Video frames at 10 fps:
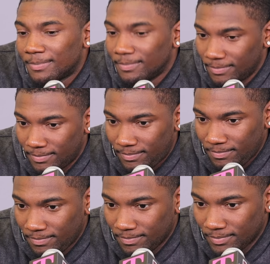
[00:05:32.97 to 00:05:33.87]

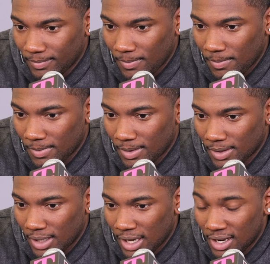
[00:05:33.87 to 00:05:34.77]
Uh,
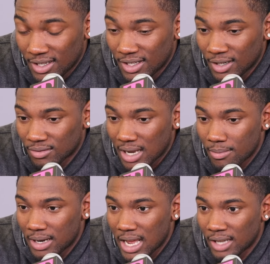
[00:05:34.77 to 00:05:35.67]
energy on
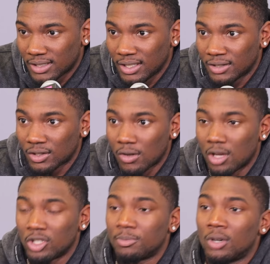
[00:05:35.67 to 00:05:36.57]
top of that. See,
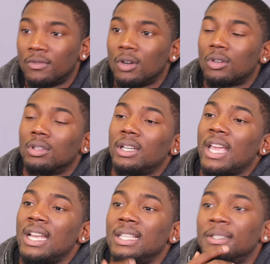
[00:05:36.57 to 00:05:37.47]
Solo is more vocal than
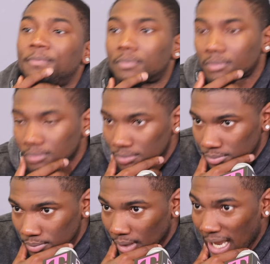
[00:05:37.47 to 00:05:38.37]
Andy
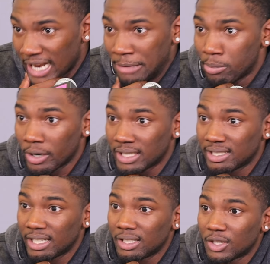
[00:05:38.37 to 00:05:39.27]
and he
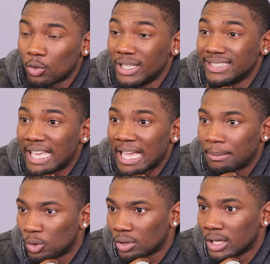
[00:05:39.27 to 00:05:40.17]
brings it through his
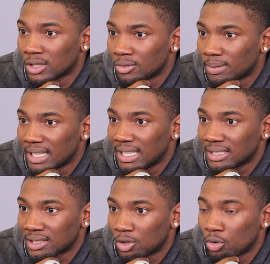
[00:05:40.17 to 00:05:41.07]
game, through the hustle
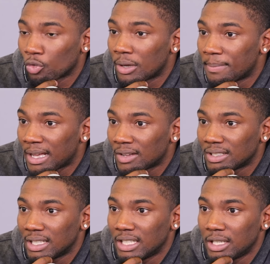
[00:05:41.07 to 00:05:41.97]
plays and through the
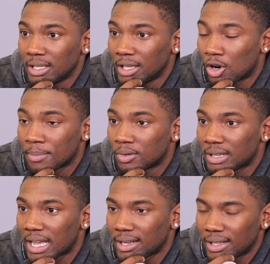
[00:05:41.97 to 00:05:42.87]
rebounding. He he harp
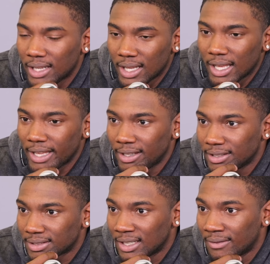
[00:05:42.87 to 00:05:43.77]
on that.
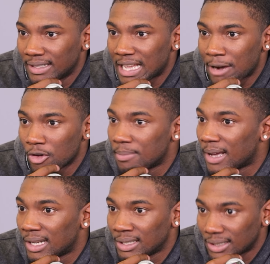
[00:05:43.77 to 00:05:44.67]
He is a live or die
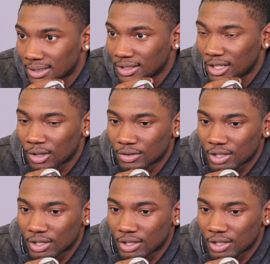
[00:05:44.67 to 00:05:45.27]
rebounder, you know.